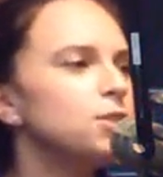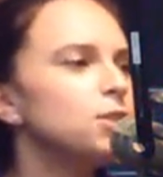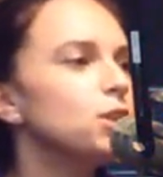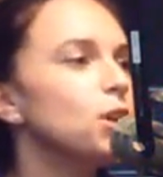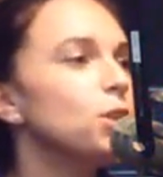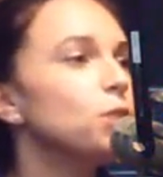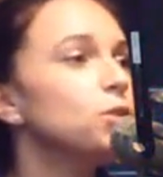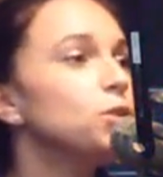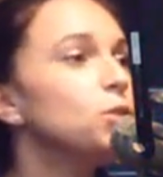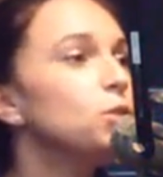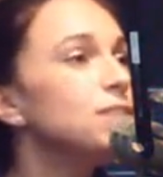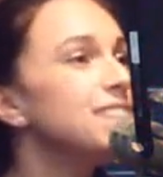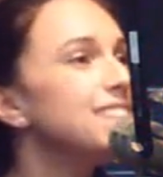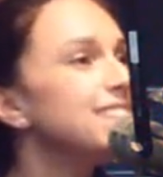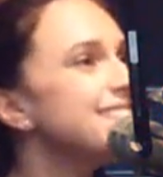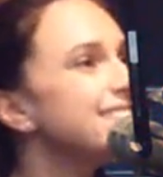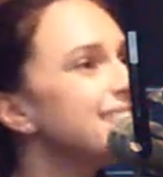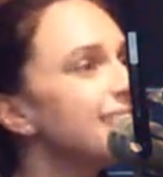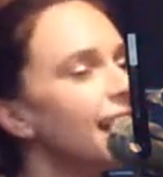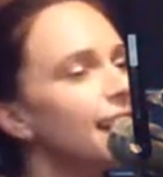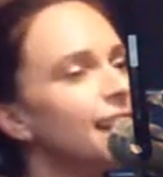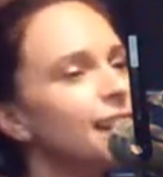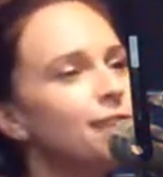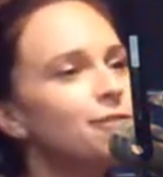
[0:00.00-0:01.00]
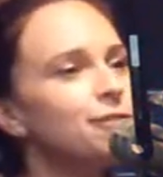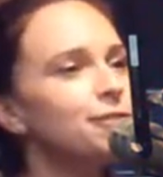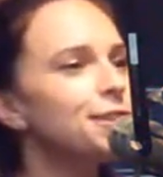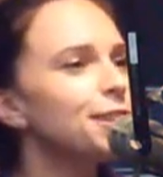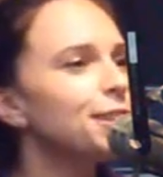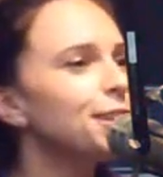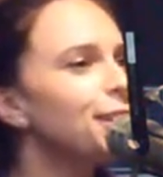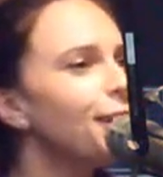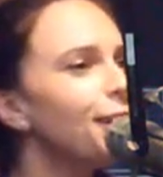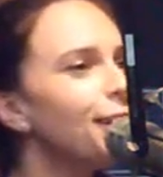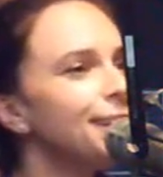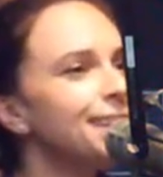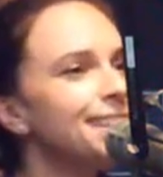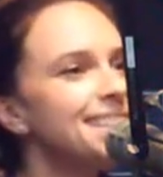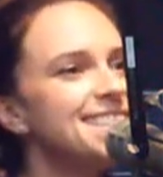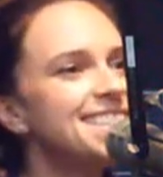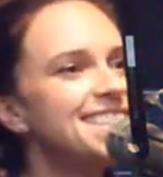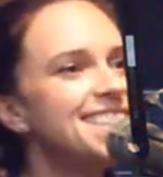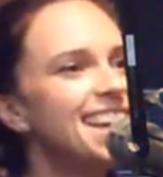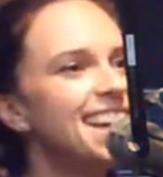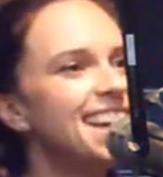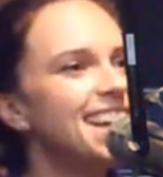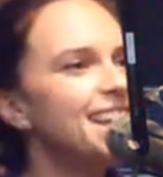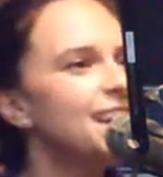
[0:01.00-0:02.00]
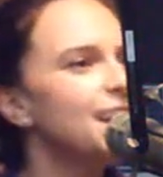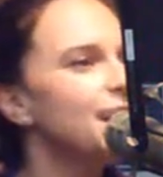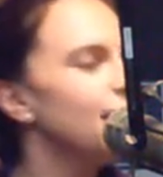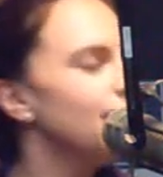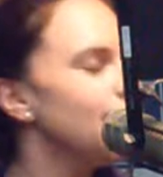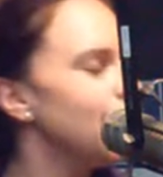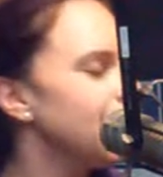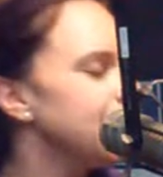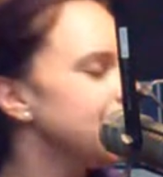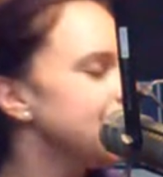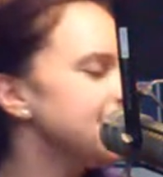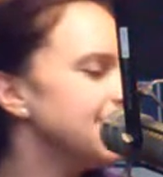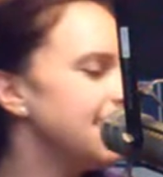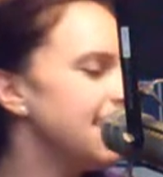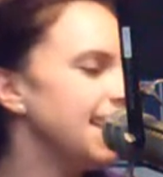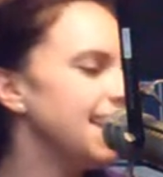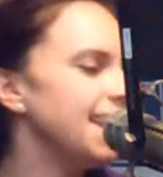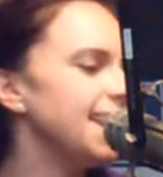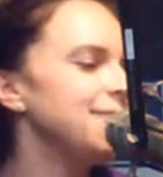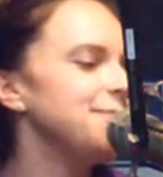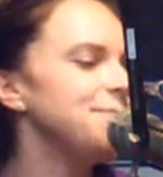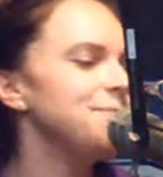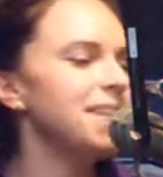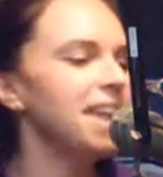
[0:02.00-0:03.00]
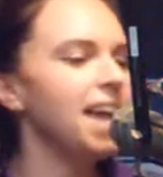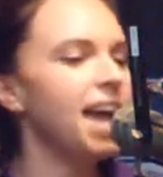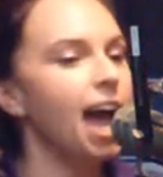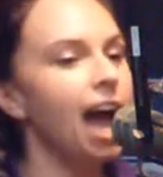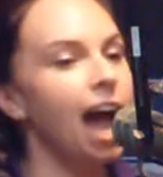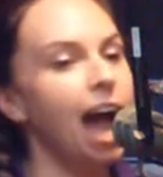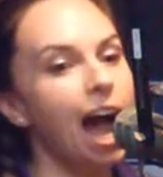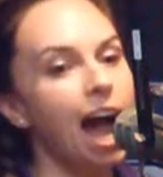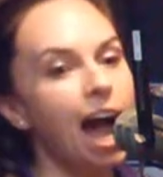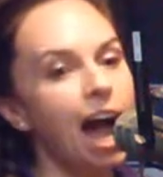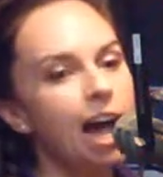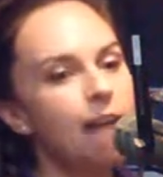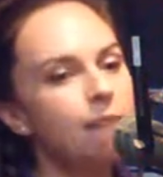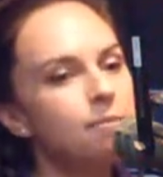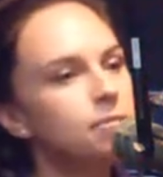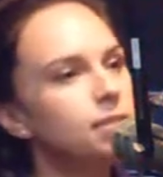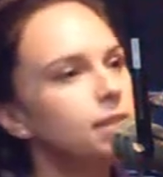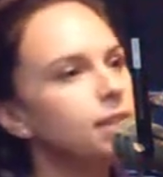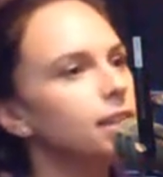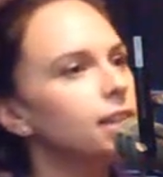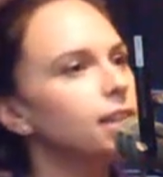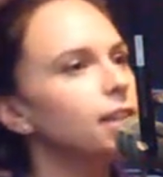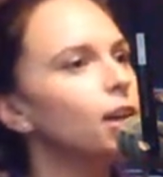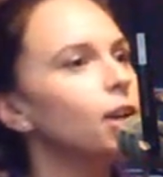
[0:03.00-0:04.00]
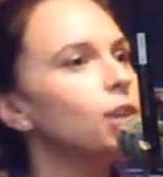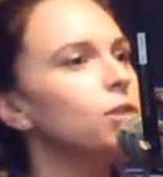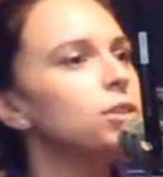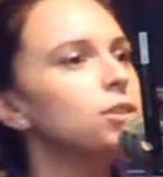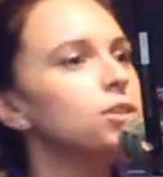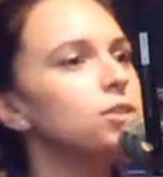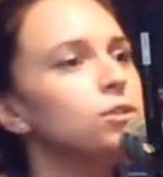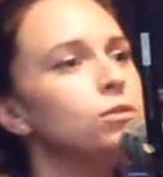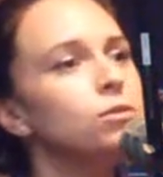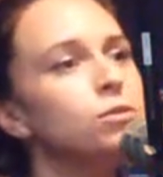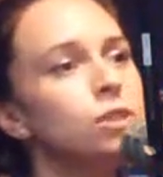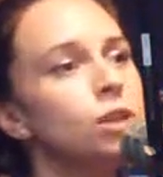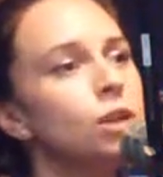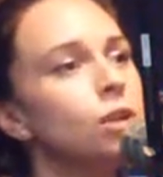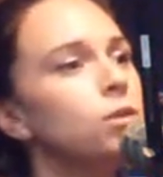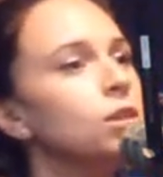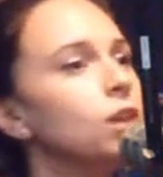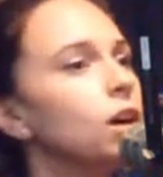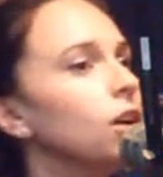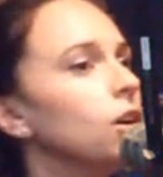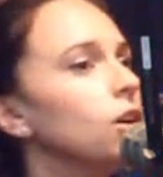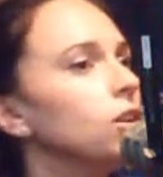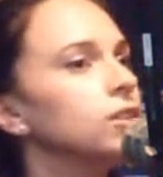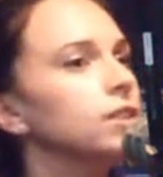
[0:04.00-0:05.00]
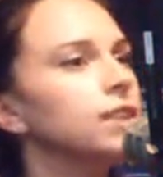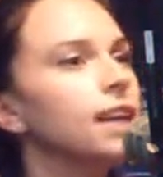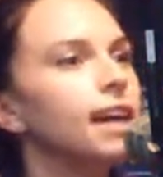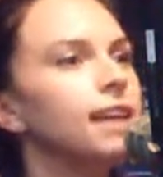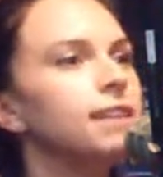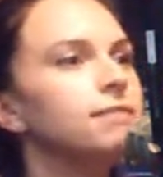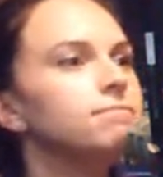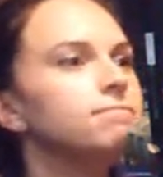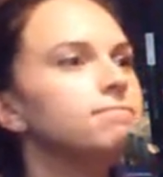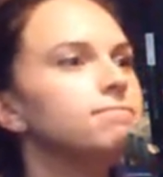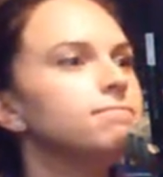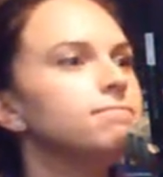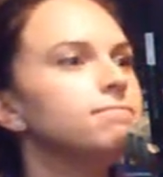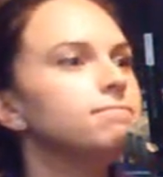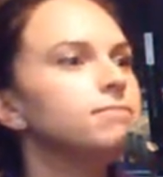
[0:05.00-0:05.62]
So you can sign up for The Longest Day and say, I'm going to go and do yoga all day.